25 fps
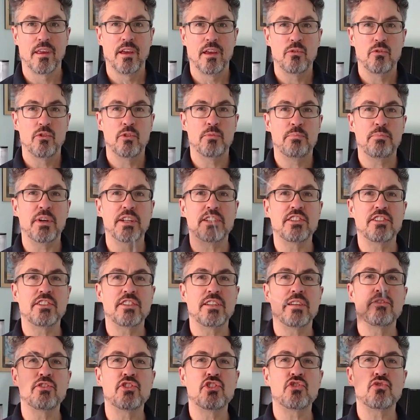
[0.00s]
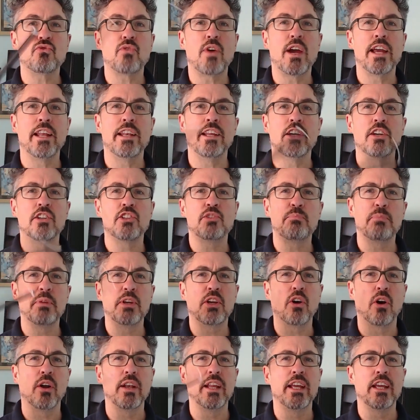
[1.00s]
Repetitive, strenuous,
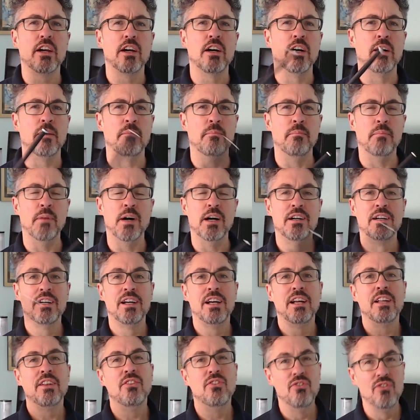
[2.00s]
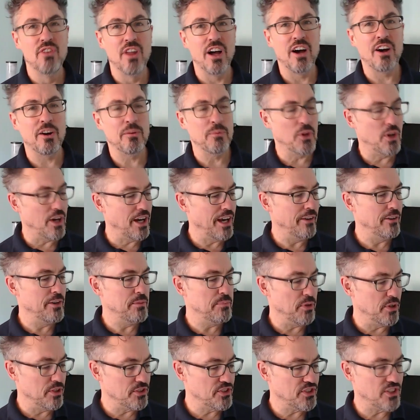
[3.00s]
begonium. No, I'm not Harry
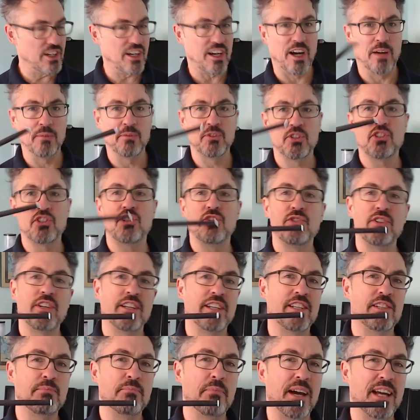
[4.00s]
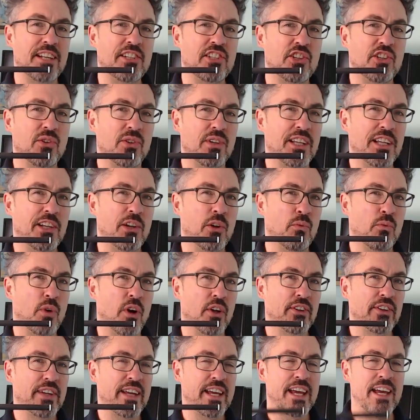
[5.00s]
Potter. I'm just using this magical little
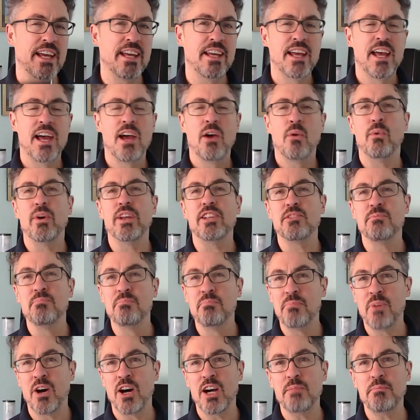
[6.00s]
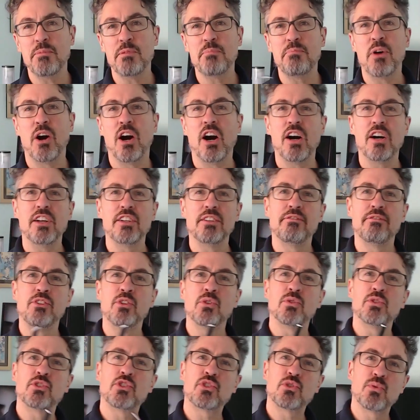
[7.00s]
wand here, which might be part of your
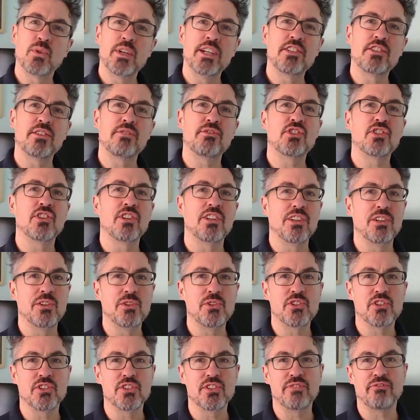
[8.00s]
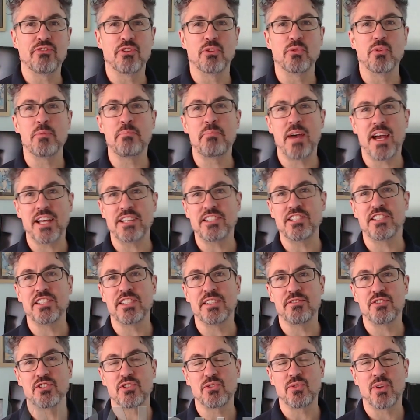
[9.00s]
suite of solutions for repetitive
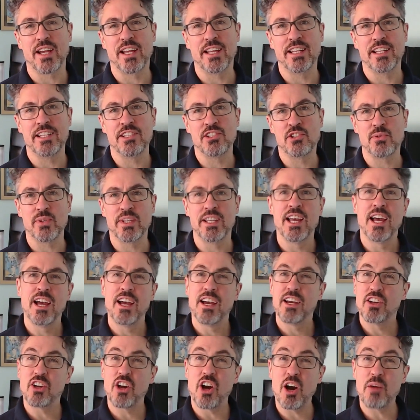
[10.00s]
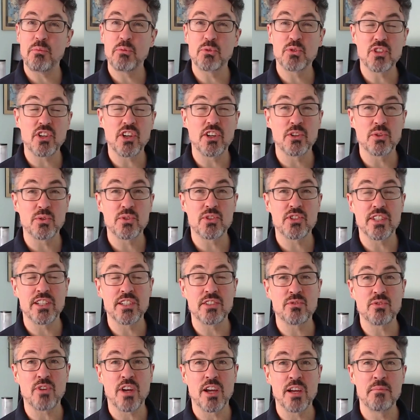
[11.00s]
strain injury, carpal tunnel
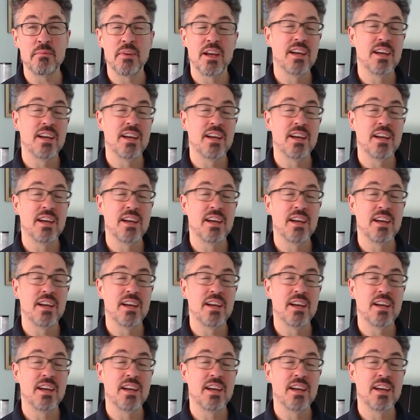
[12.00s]
syndrome,